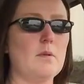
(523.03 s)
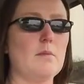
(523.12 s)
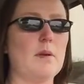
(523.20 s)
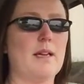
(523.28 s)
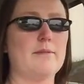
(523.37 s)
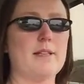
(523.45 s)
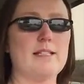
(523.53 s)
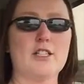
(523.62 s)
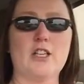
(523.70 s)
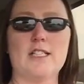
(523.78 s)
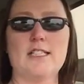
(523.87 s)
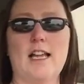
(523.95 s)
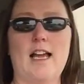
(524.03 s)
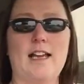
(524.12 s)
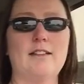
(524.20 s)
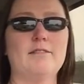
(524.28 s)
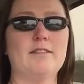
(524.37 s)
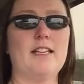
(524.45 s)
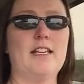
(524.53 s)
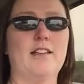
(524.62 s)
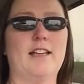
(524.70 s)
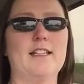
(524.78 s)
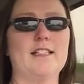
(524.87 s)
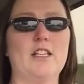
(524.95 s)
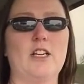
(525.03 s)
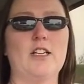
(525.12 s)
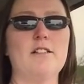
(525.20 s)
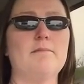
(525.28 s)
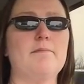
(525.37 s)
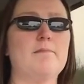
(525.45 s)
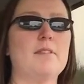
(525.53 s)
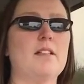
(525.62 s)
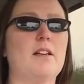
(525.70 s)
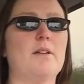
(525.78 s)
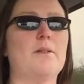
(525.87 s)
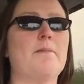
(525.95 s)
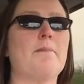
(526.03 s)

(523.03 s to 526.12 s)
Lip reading: but that's a good sign. Healing is good. So